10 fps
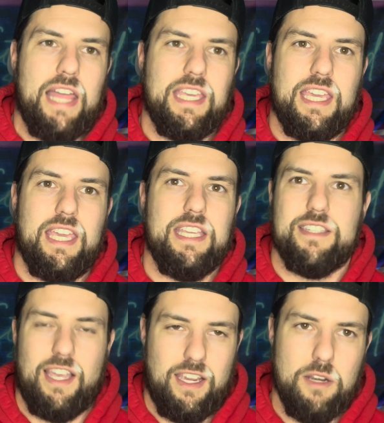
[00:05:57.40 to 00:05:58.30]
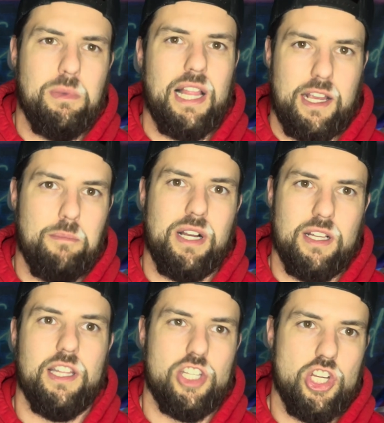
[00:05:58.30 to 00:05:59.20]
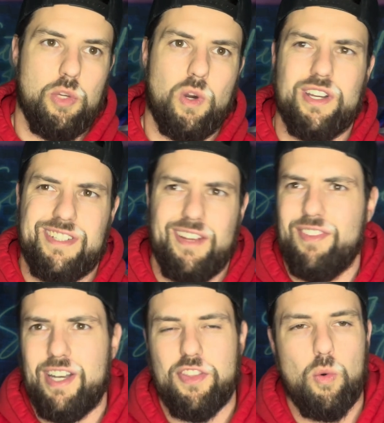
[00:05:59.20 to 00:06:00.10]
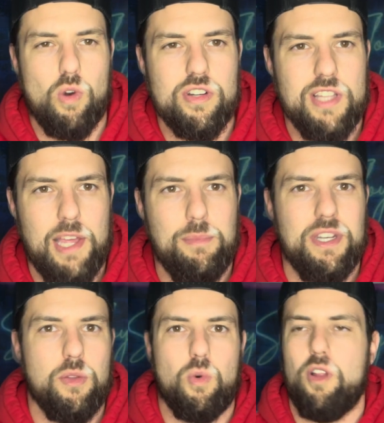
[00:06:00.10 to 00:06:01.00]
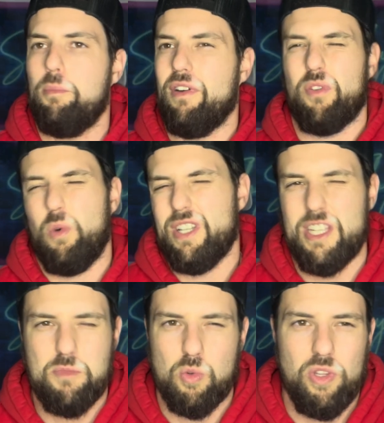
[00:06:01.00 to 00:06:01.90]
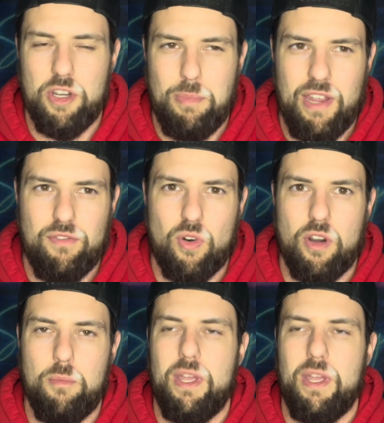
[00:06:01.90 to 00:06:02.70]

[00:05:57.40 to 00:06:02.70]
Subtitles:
think he's like going to be like a McGlinchey, where he's definitely not the worst lineman in the world, but for what teams are willing to pay for him,